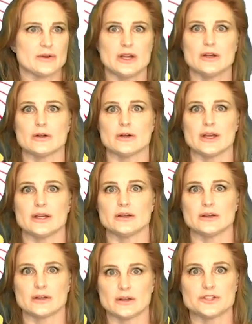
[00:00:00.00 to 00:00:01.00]
here in
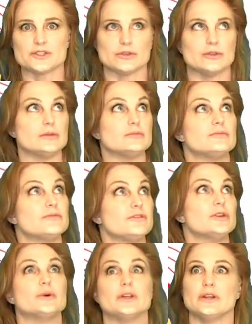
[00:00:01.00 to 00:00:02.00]
a collisional
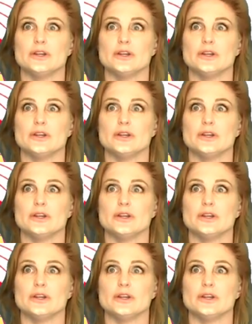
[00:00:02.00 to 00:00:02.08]
fluid.